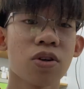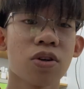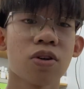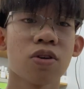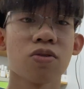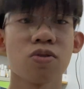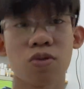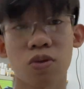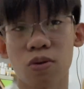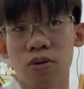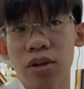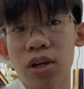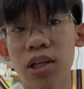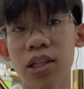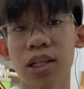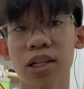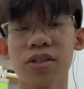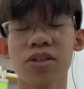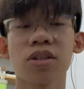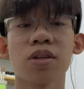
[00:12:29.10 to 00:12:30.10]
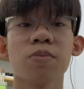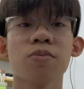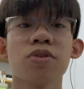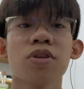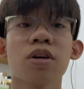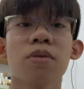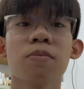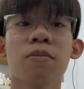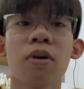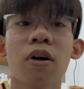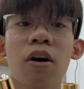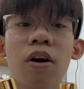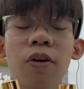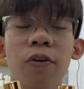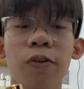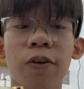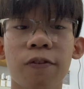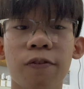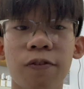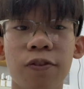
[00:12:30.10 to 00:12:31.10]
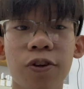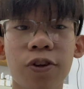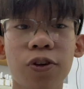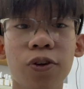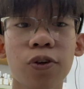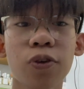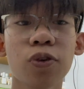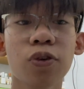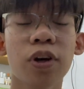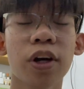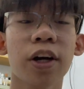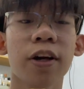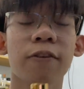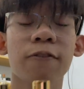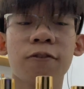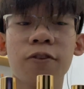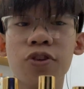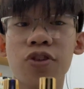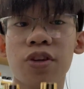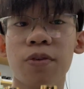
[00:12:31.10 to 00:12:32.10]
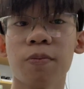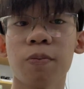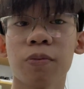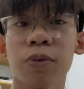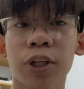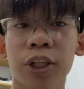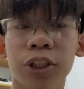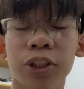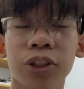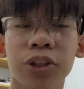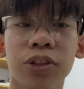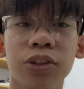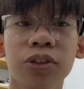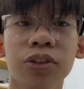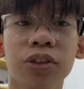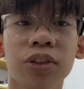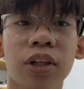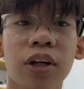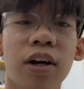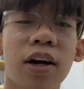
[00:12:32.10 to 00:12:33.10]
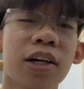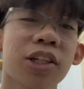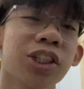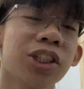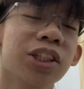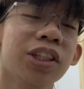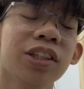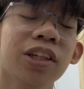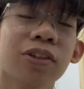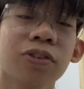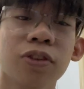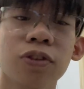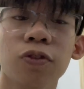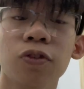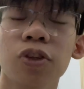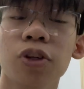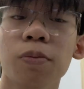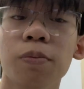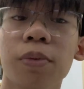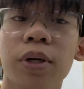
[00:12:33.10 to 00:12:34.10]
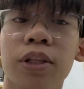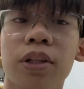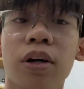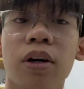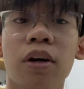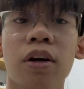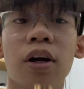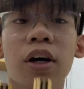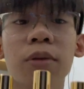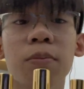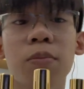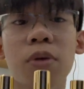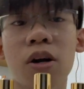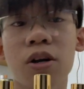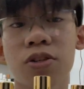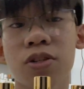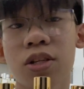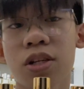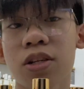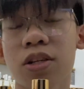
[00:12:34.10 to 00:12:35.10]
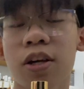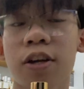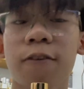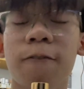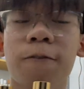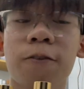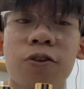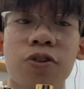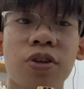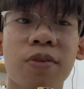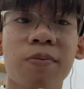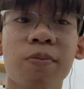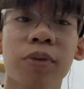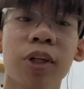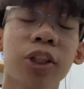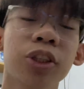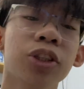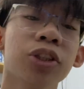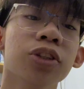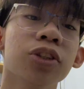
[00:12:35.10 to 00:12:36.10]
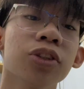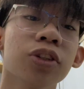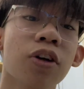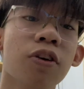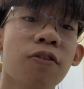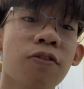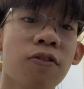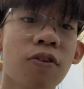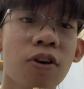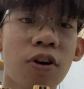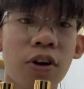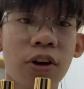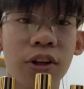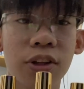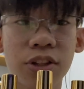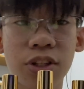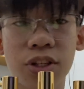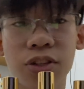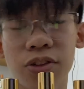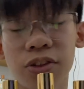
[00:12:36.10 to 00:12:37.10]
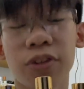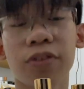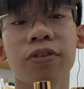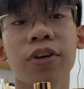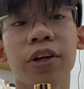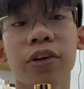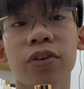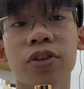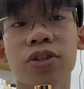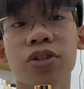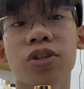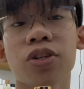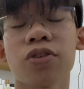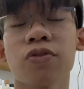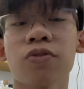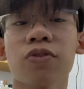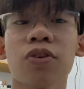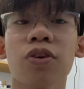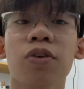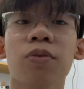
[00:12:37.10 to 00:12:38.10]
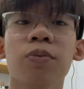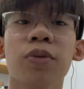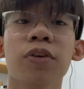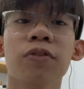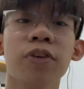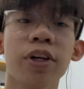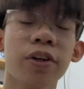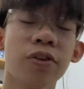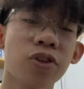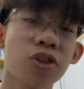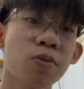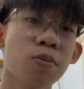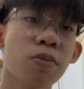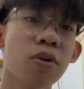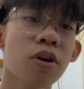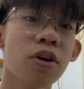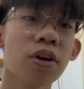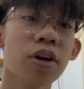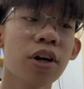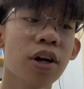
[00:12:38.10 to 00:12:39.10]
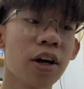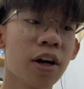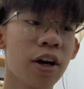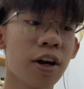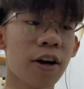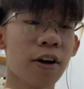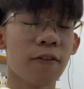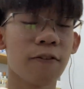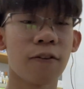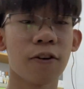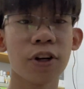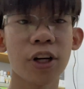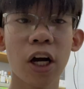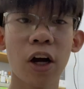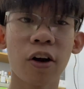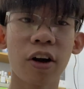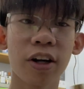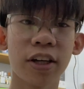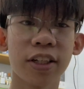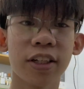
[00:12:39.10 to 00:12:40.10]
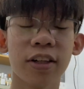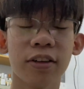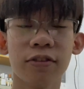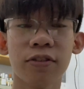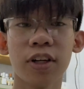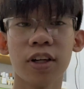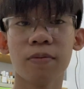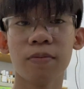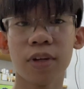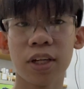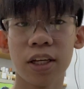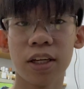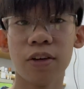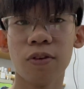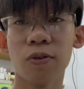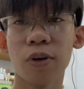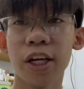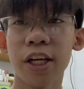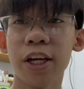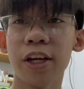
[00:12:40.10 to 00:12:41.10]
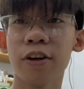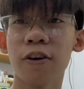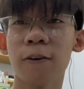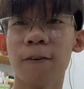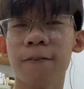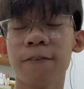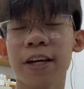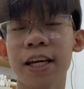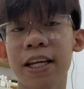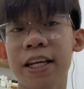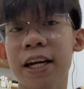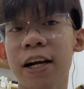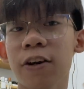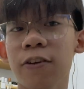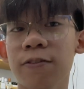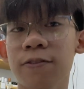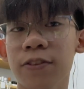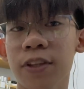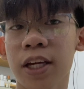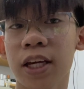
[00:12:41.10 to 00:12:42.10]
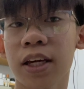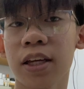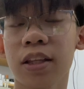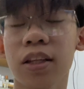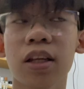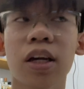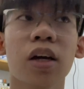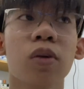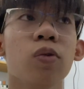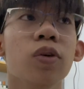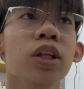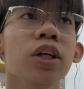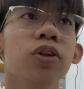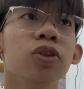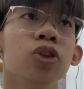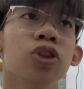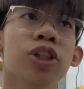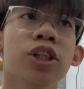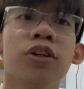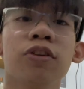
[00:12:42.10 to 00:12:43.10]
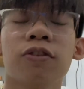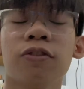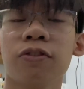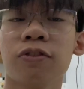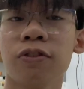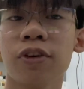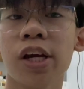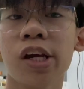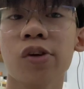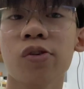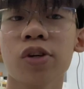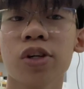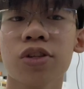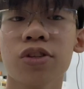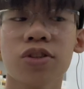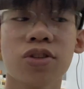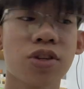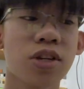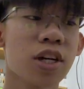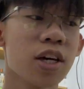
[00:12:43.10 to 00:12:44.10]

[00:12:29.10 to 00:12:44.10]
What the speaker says: So yeah, that sums up our review and first impressions. Actually, not review, but our unboxing and first impressions of these 3 fragrances from the Fragrance Bar. For now, I give them a rating of 8 out of 10. I really enjoyed their fragrance,